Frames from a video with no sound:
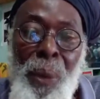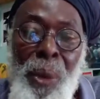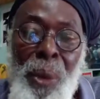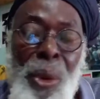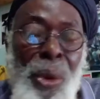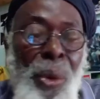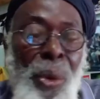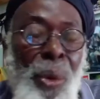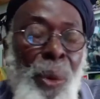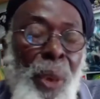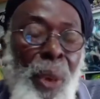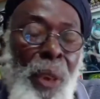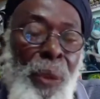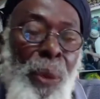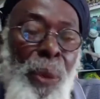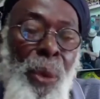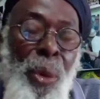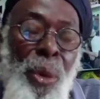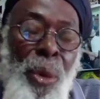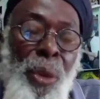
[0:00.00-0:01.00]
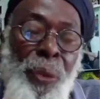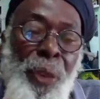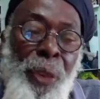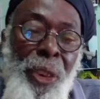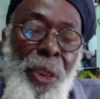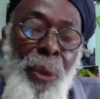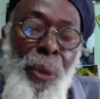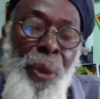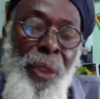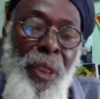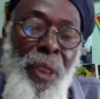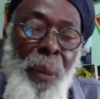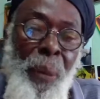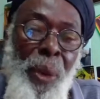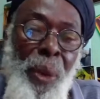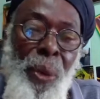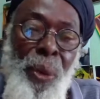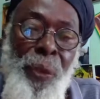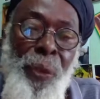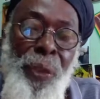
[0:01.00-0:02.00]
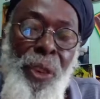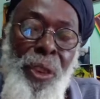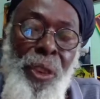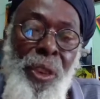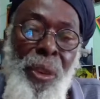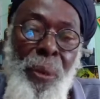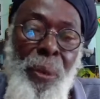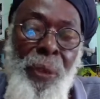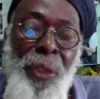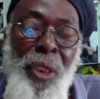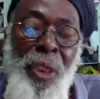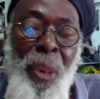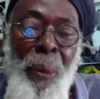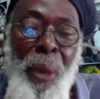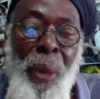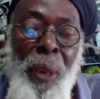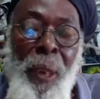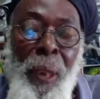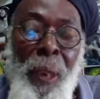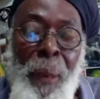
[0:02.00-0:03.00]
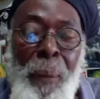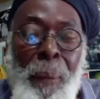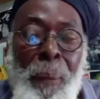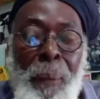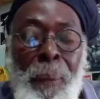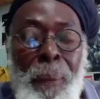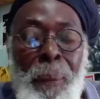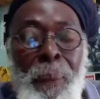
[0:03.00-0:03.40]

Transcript: We don't know, we have no, no pastor man, no fish. Fisherman, them.